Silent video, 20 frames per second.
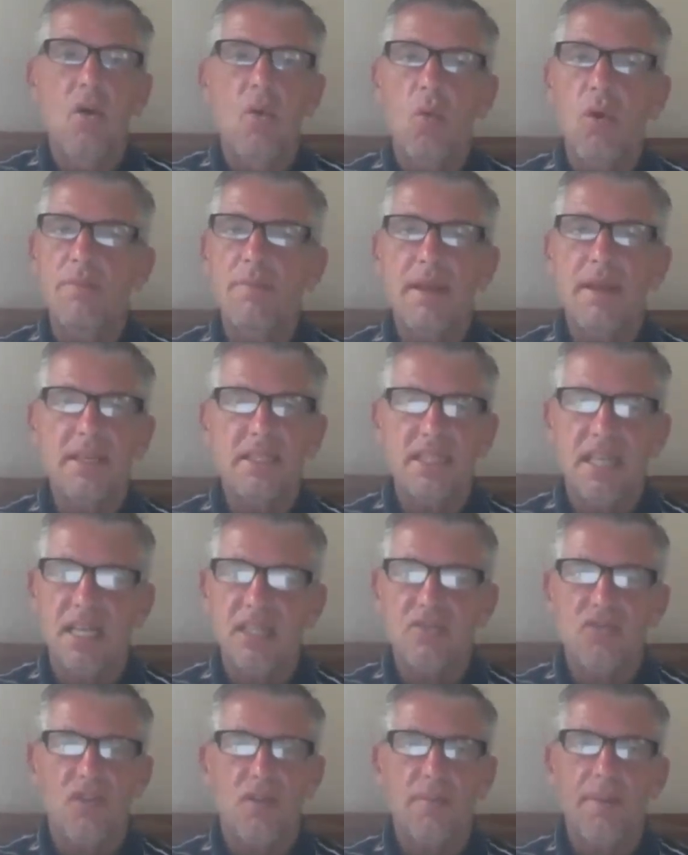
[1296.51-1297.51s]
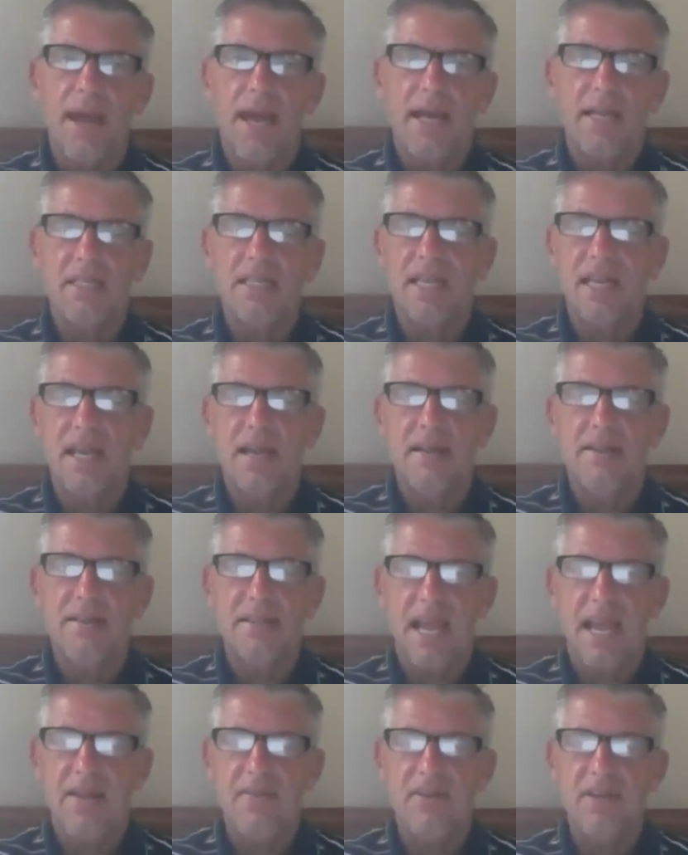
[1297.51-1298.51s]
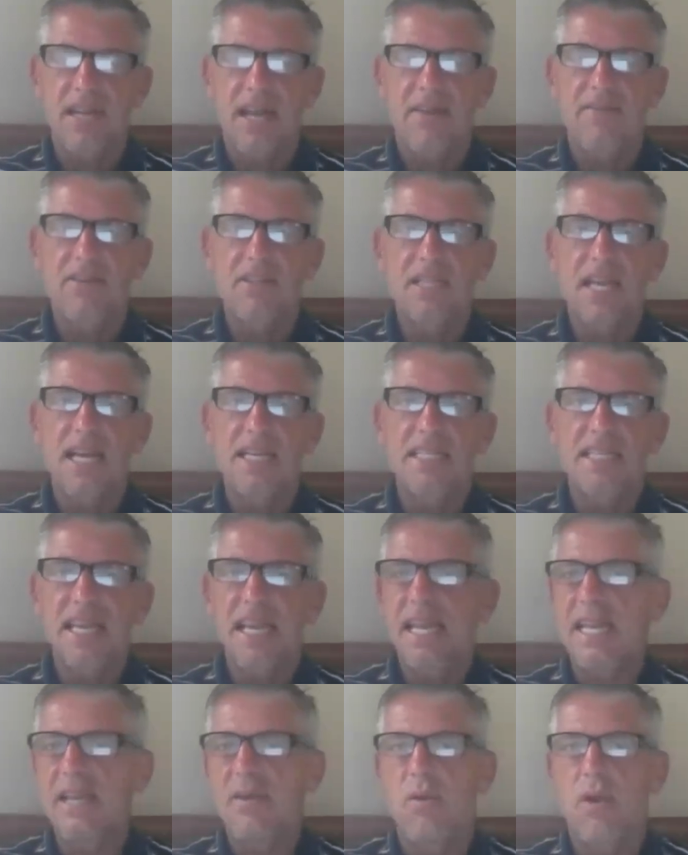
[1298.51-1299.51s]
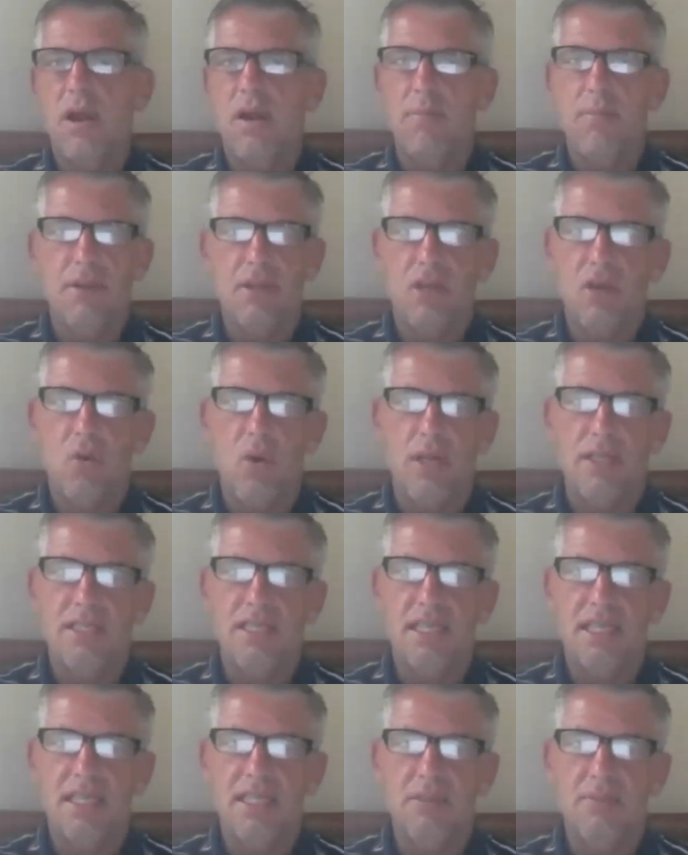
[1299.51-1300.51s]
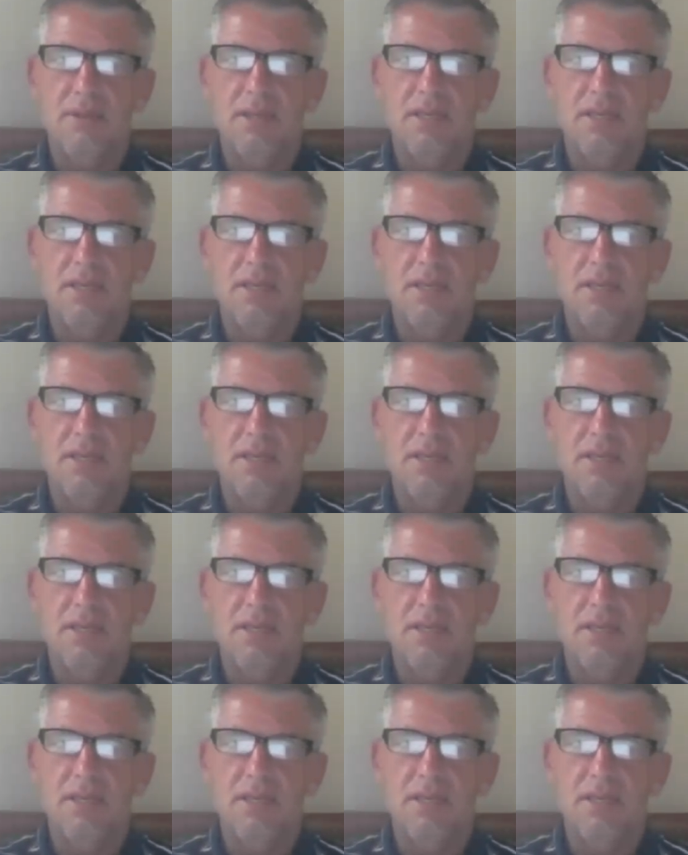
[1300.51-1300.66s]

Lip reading: Wouldn't make sense for Max Tavern to advertise anywhere but the Quad Cities,